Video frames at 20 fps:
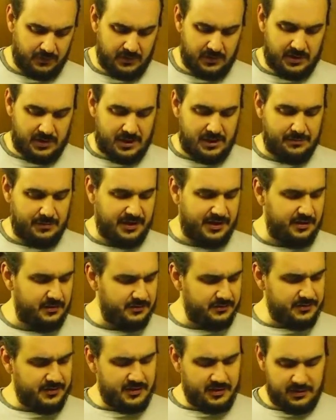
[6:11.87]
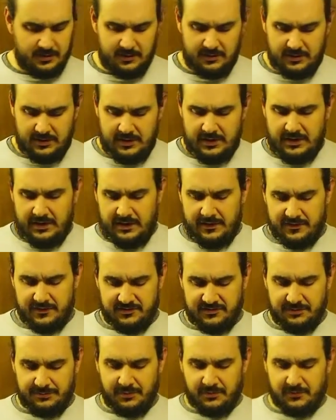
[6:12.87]
Um, but here's the, the
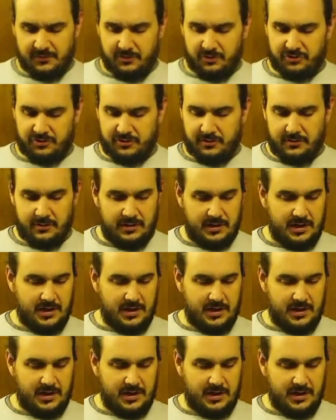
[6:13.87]
simple version.